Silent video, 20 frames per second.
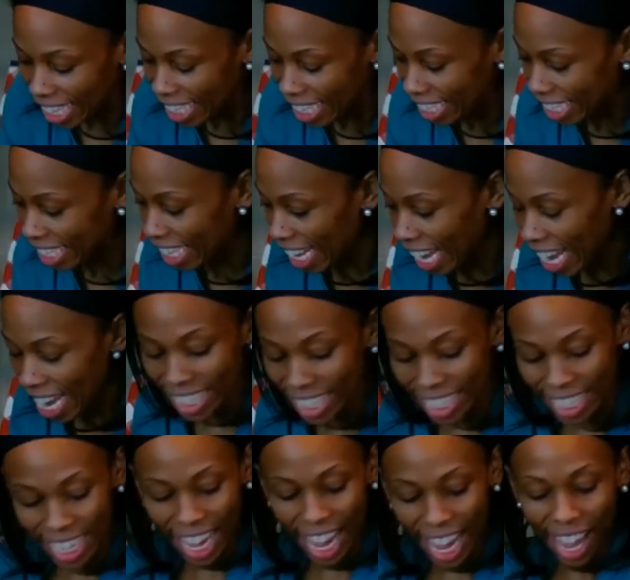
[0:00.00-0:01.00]
it
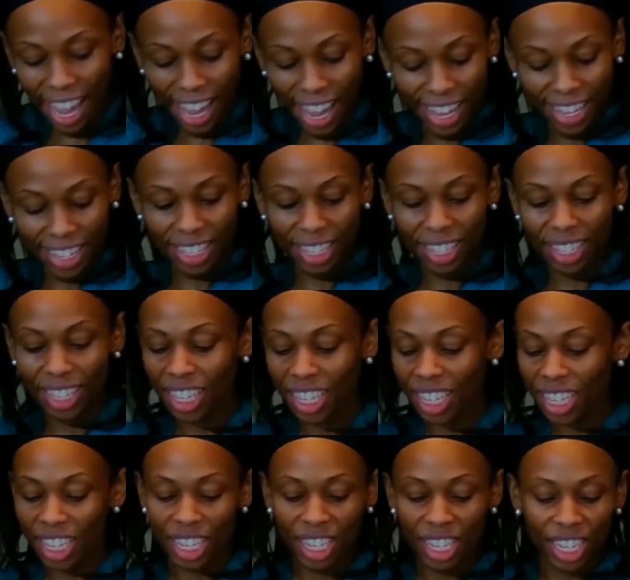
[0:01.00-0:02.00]
says to add
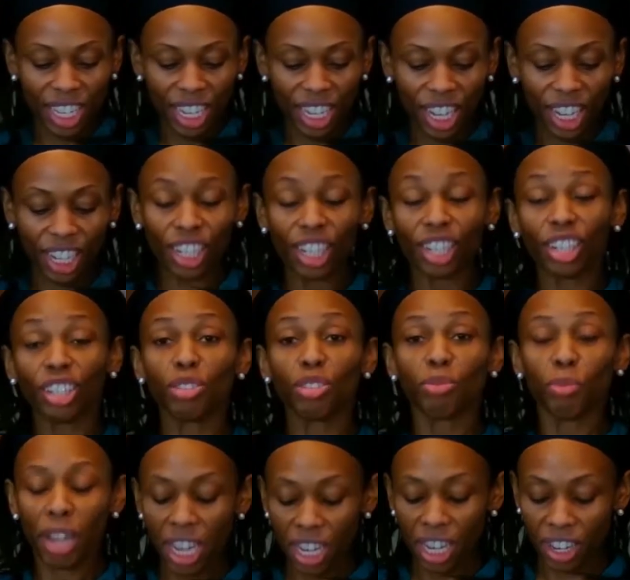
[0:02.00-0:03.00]
a little
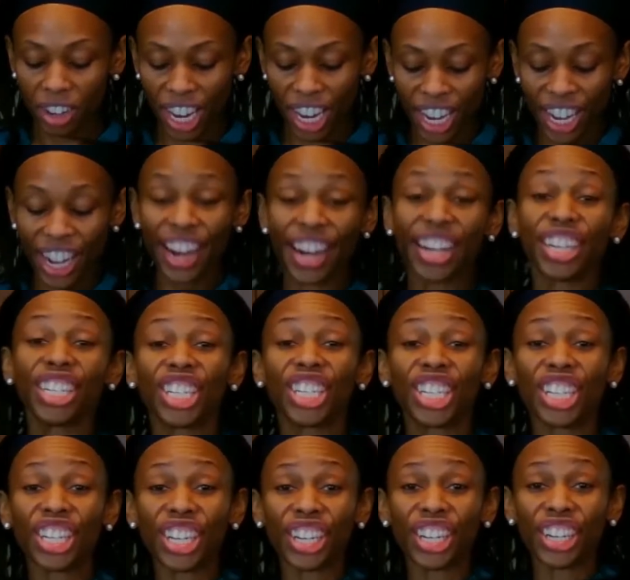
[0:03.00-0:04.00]
sweetener in there,
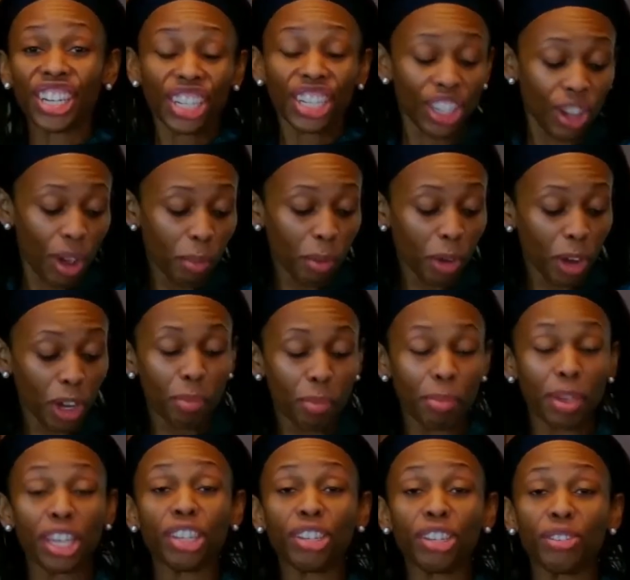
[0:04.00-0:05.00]
sugar. So I'm going to
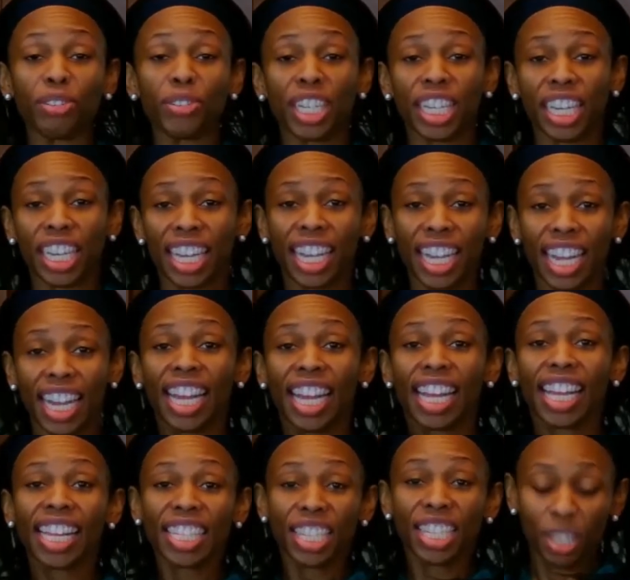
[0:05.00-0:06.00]
be using
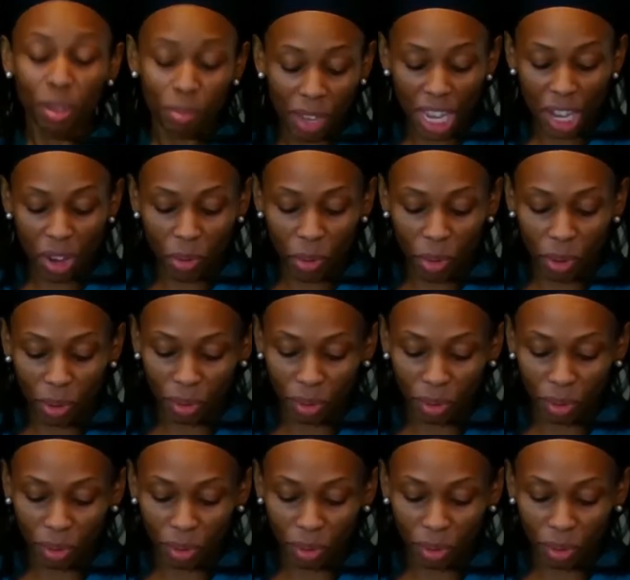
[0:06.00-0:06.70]
some equal.